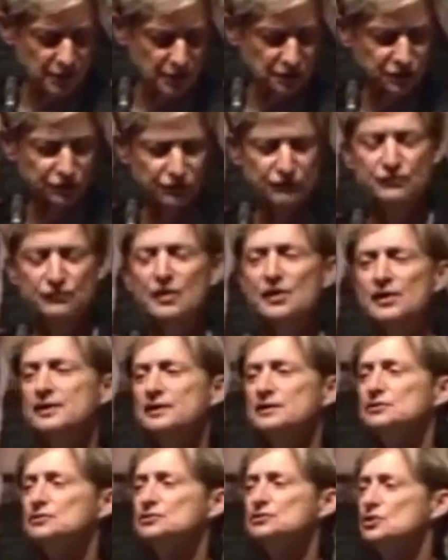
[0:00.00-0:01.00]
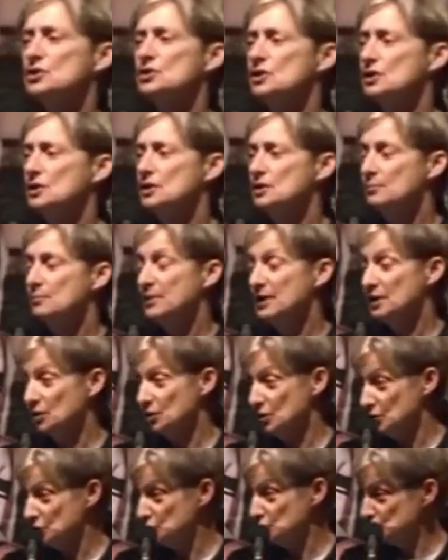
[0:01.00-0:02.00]
defined by,
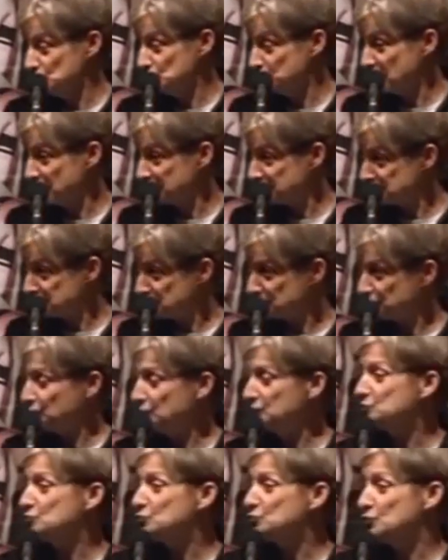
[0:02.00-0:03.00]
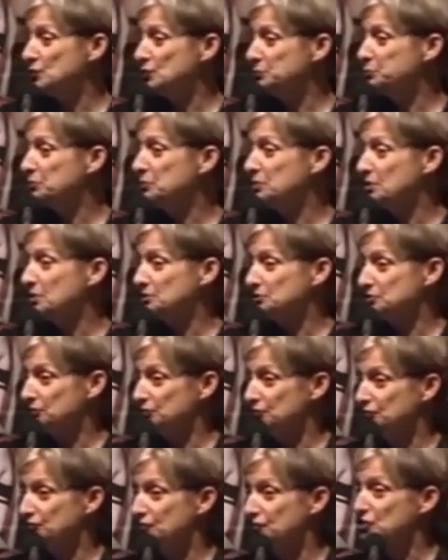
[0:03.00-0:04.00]
by different reproductive
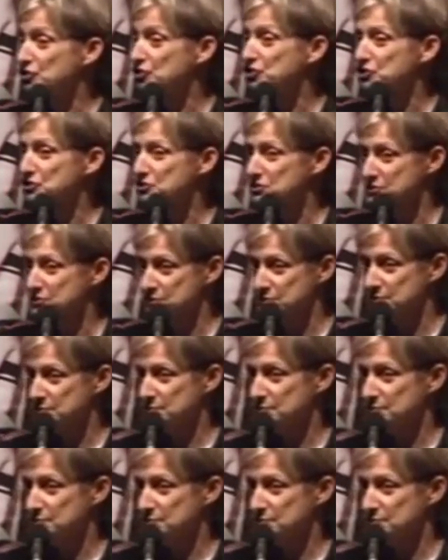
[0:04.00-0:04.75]
functions.